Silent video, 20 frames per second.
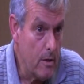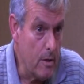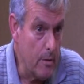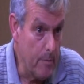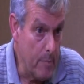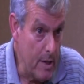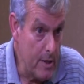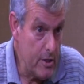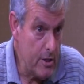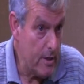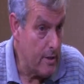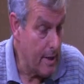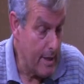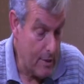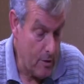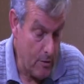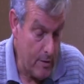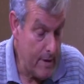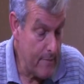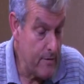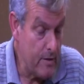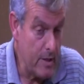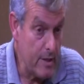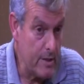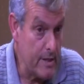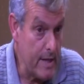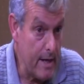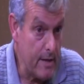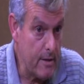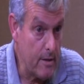The budget? I don't have the
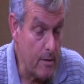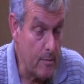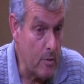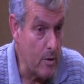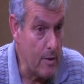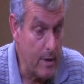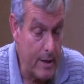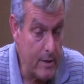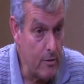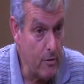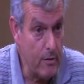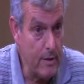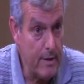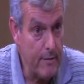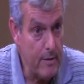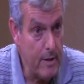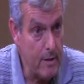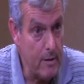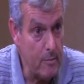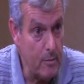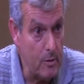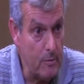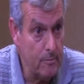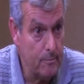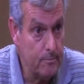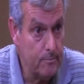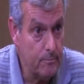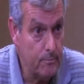exact number. I don't have that number.